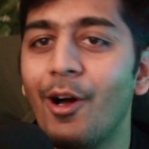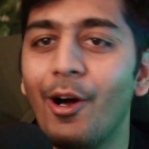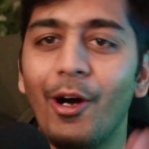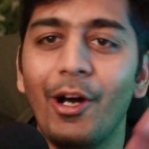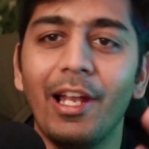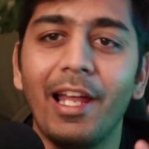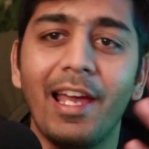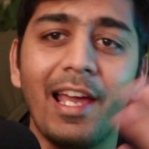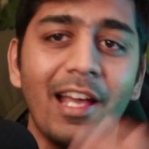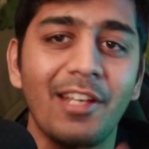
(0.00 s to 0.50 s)

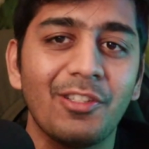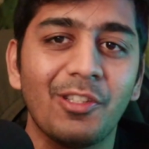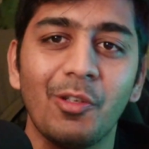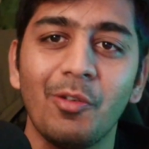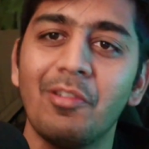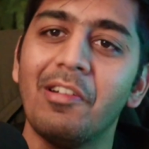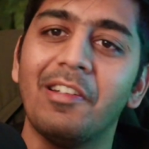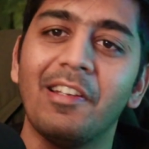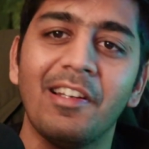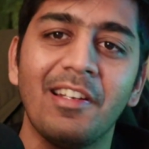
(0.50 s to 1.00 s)
all I ask you
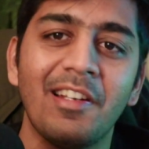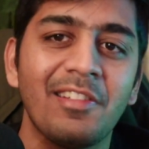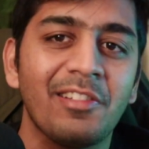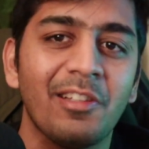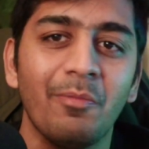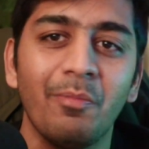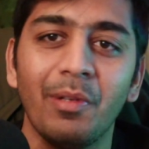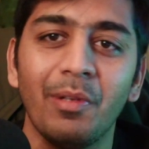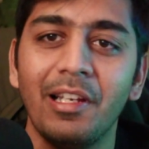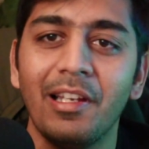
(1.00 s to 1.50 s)
in return is
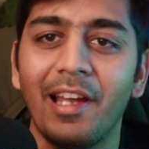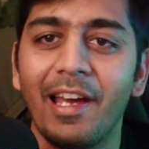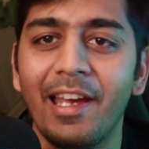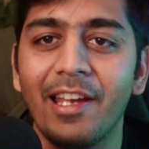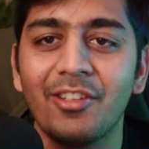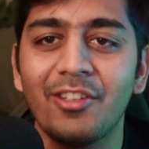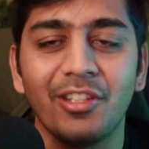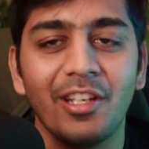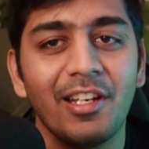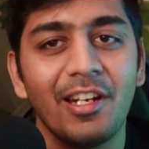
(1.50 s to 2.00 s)
simply
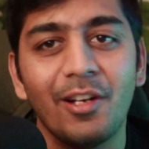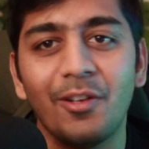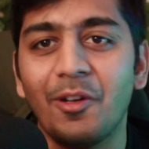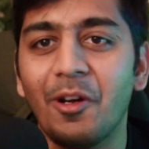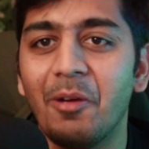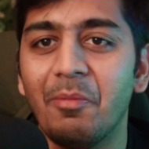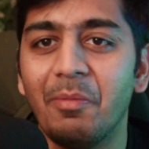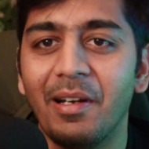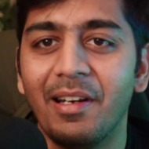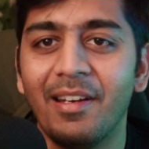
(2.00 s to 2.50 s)
like, share, and
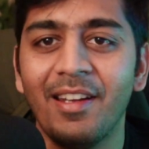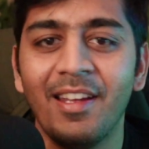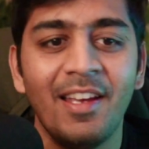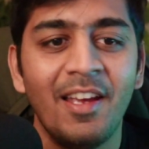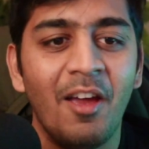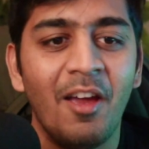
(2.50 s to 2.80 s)
comment.